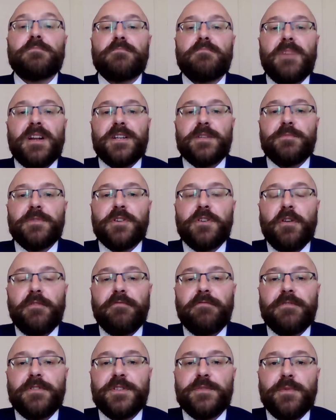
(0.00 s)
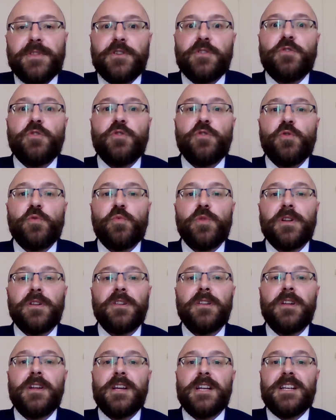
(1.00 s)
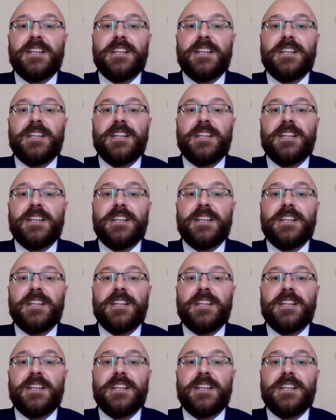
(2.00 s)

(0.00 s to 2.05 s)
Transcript: management conference when the court will